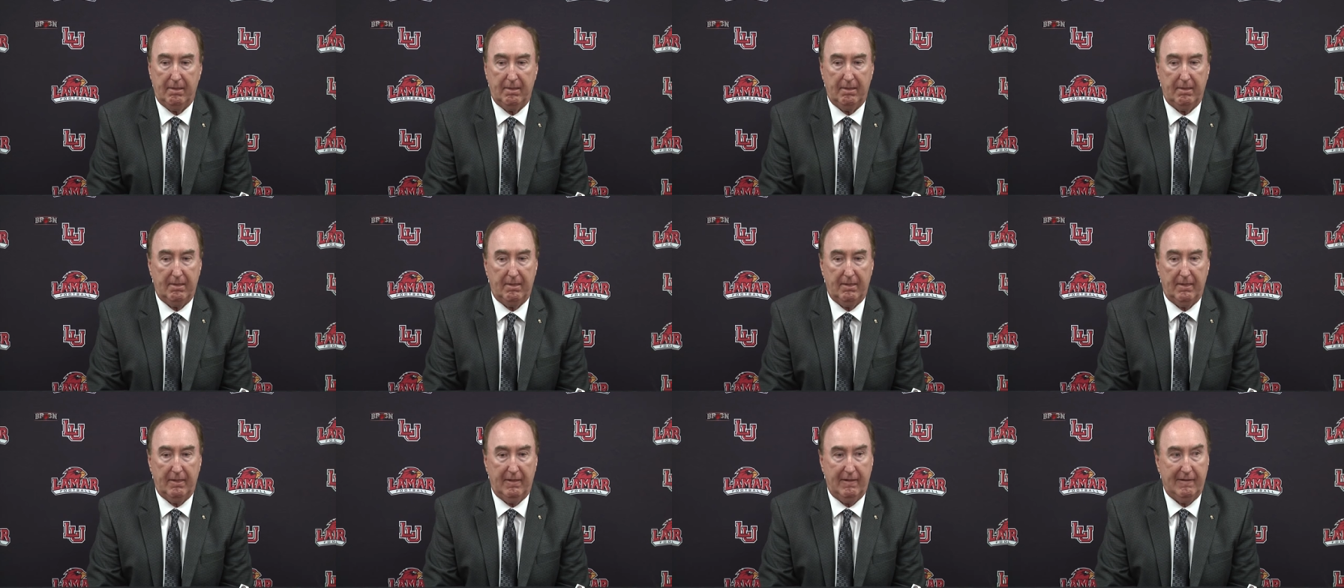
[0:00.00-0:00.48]

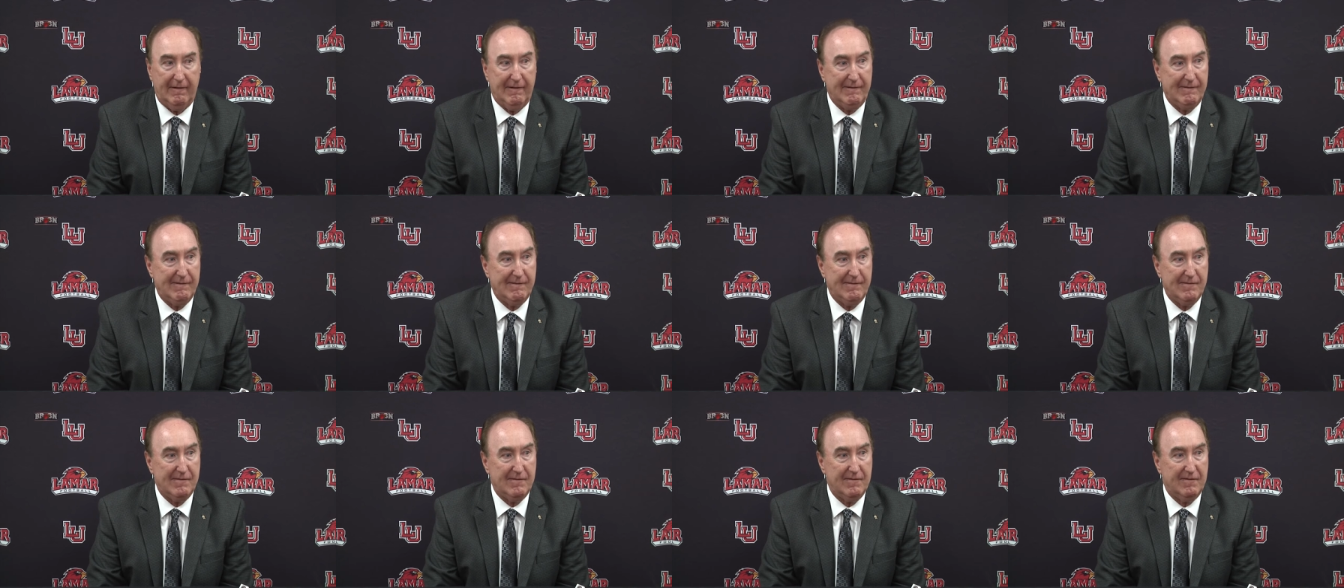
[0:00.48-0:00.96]
highlights of
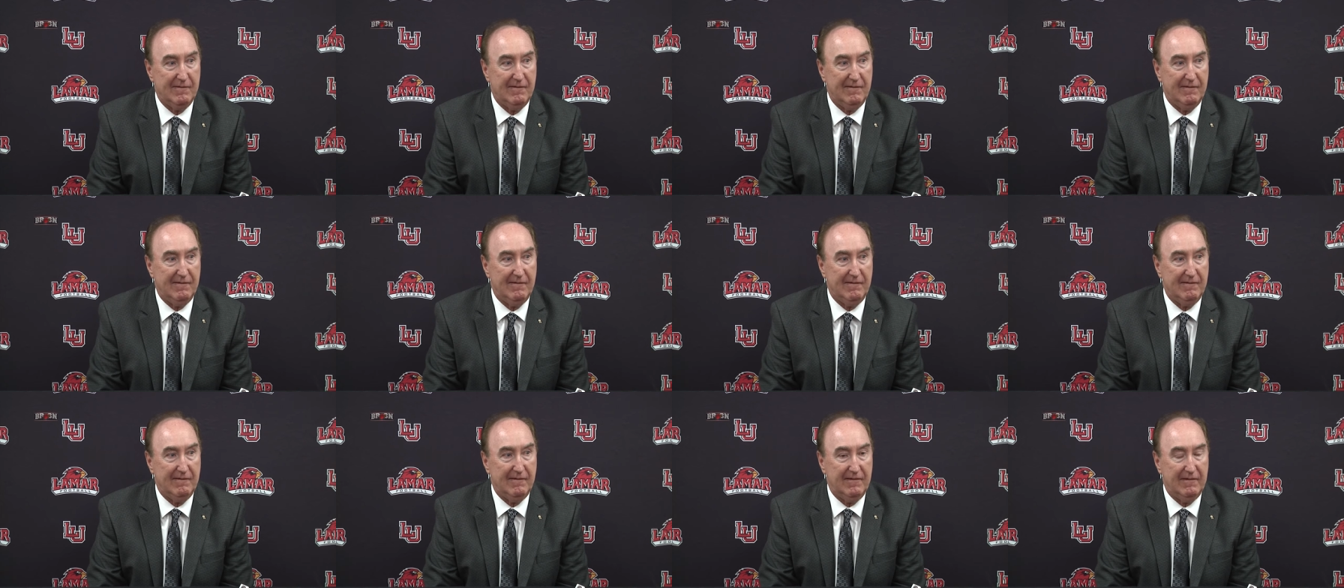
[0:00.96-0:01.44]
your coaching
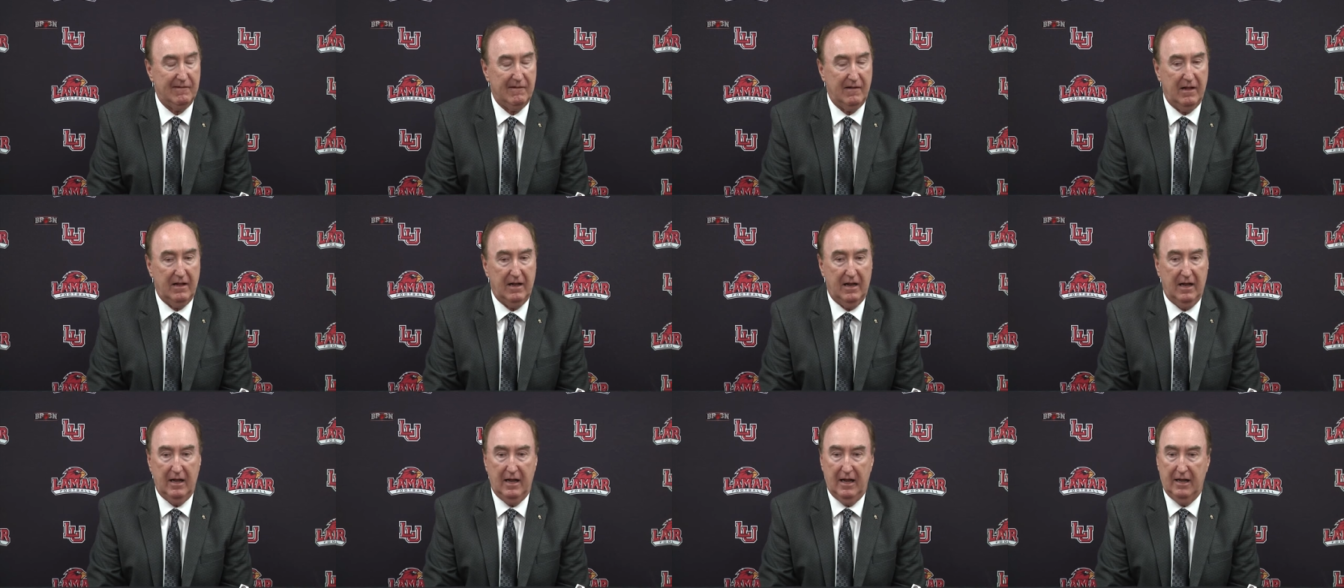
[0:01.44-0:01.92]
career here at Lamar?